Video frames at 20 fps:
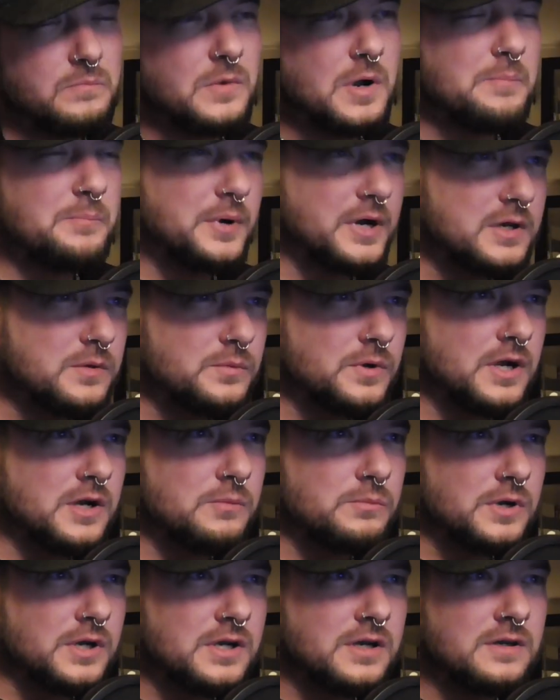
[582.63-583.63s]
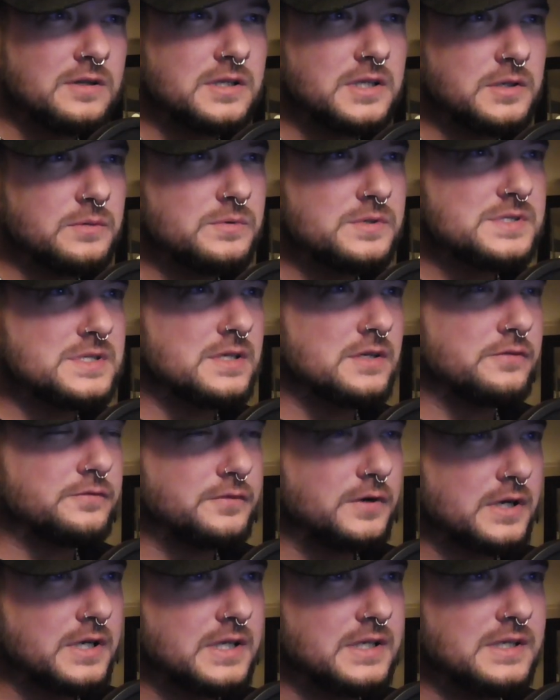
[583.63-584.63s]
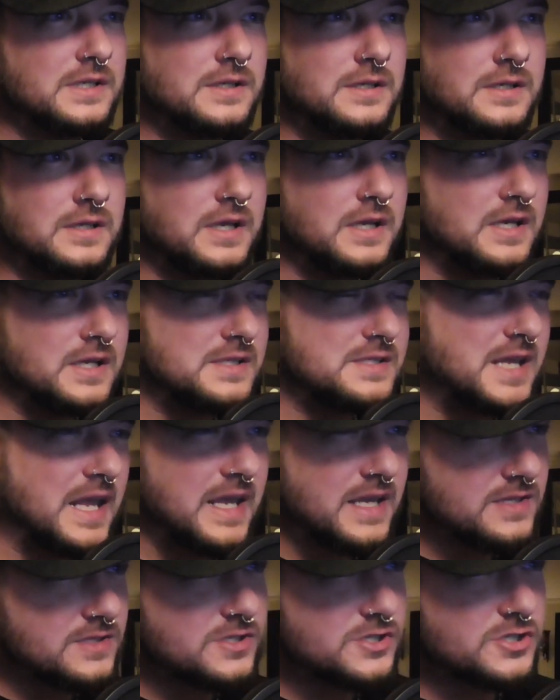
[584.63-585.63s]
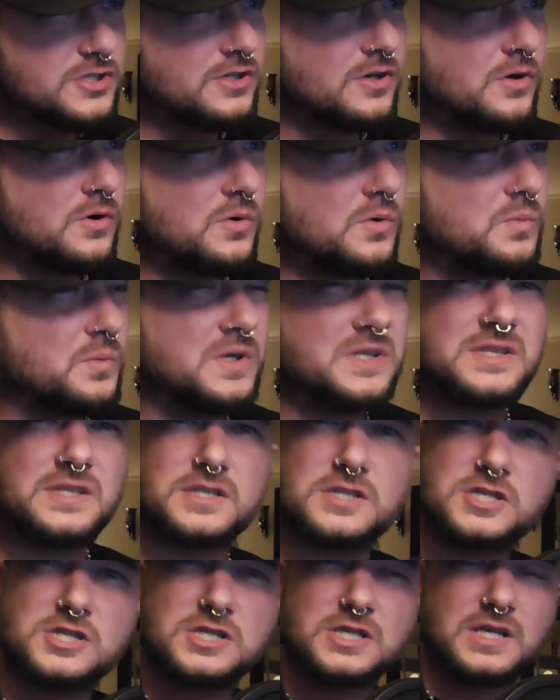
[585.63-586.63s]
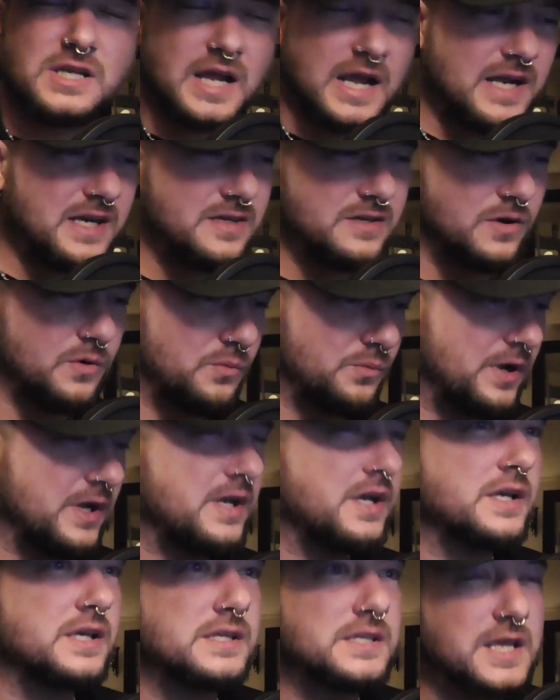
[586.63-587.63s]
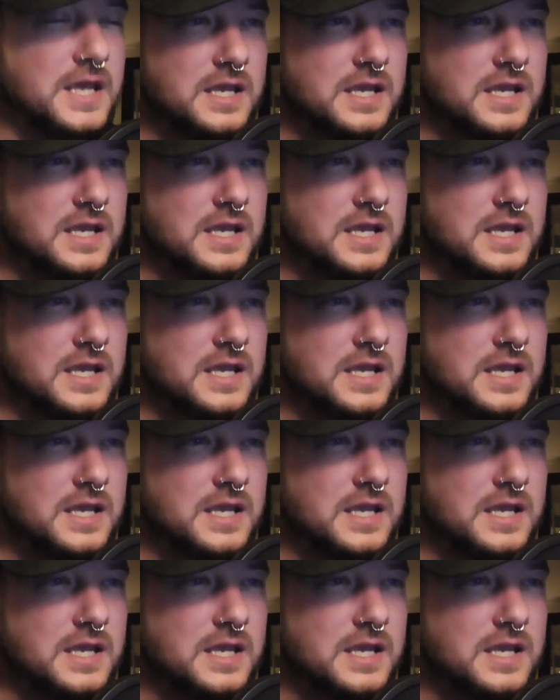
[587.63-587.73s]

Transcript: My buddy Rucka Ruck Ali was in a fucking, in a dance show? What the shit? I didn't know Rucka could